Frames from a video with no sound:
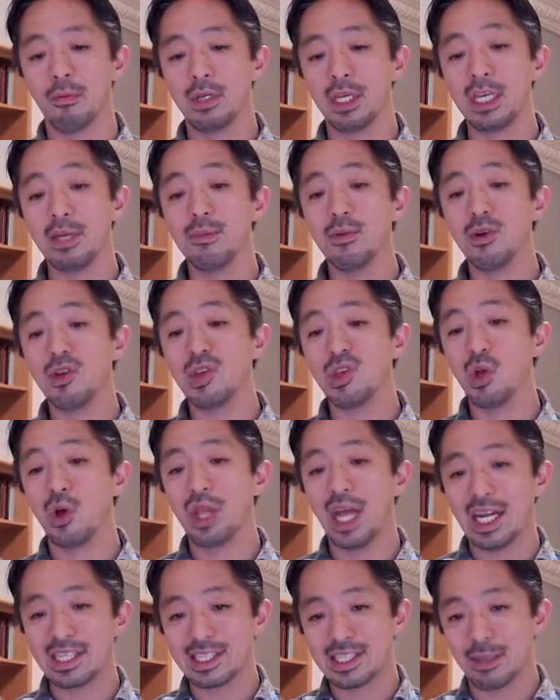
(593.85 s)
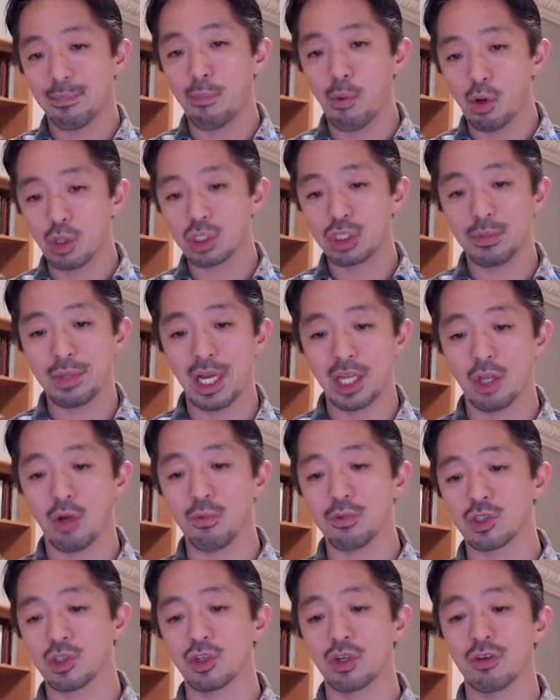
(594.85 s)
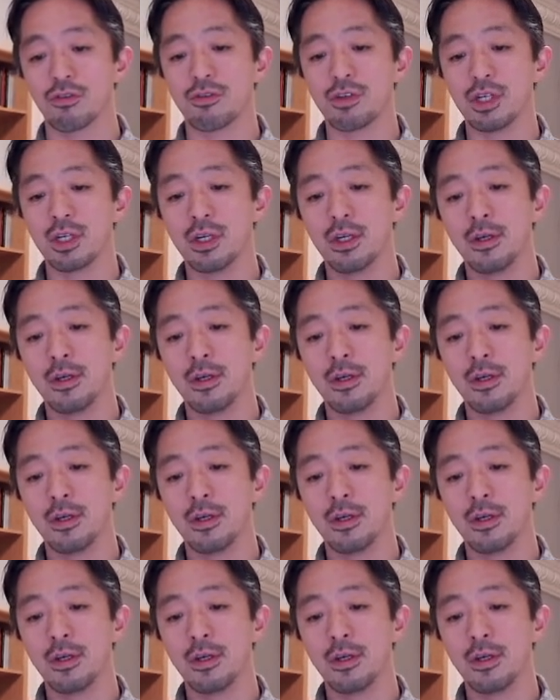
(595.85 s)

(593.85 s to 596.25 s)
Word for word: Even though that's supposed to be unobserved,